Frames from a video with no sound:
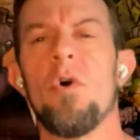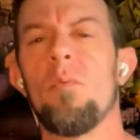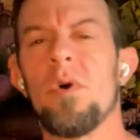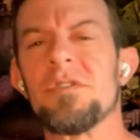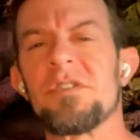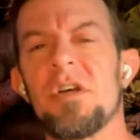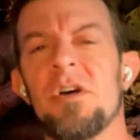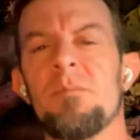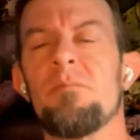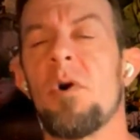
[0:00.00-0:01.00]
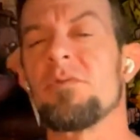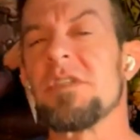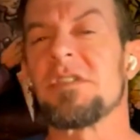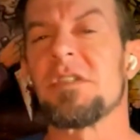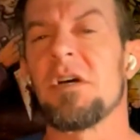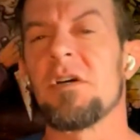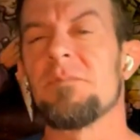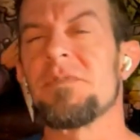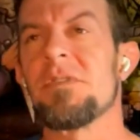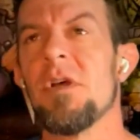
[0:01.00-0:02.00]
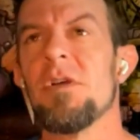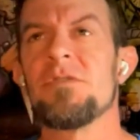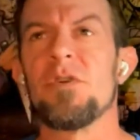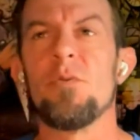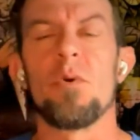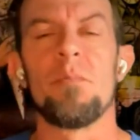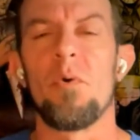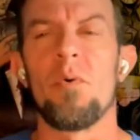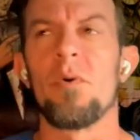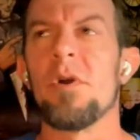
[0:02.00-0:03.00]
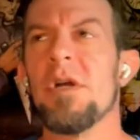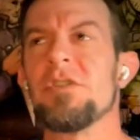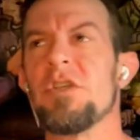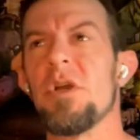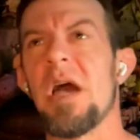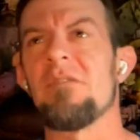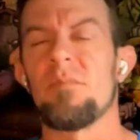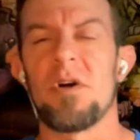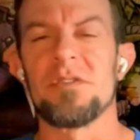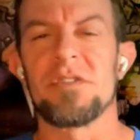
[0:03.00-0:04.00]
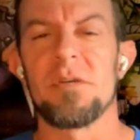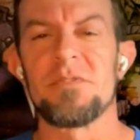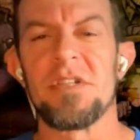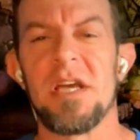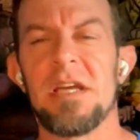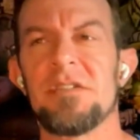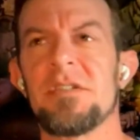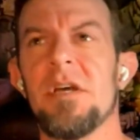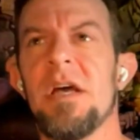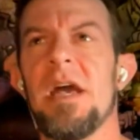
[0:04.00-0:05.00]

One sub, multi subs, two or more. Do you have them on sub stands?